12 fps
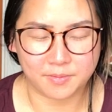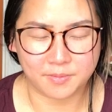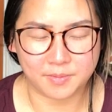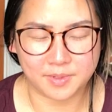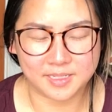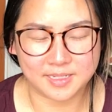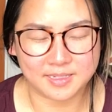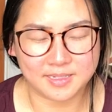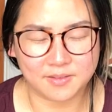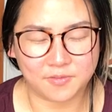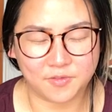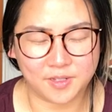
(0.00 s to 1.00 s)
What does
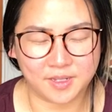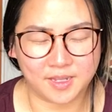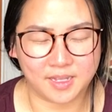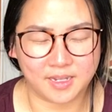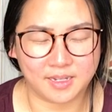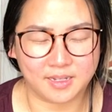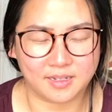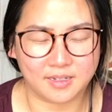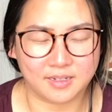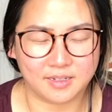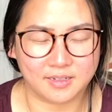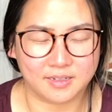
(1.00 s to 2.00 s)
it feel like
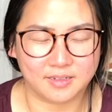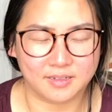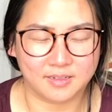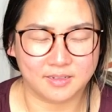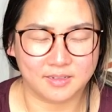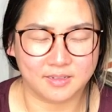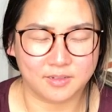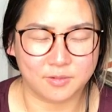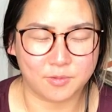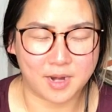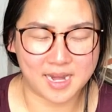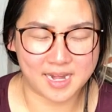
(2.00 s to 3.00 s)

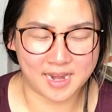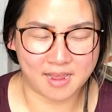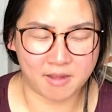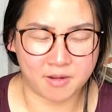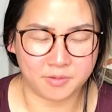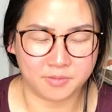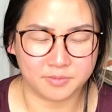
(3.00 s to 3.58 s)
right now?